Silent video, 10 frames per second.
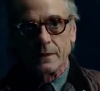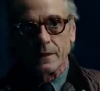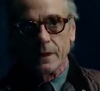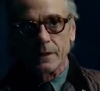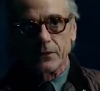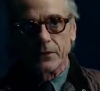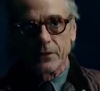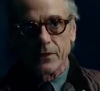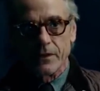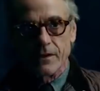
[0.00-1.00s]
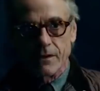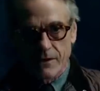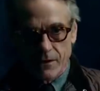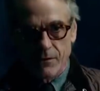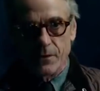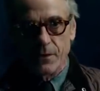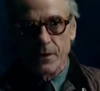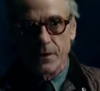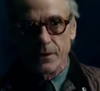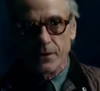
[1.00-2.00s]
Now let's hope
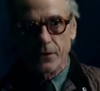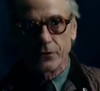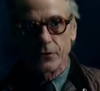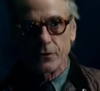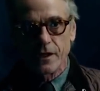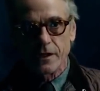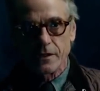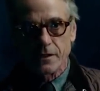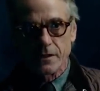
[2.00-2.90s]
you're not too late.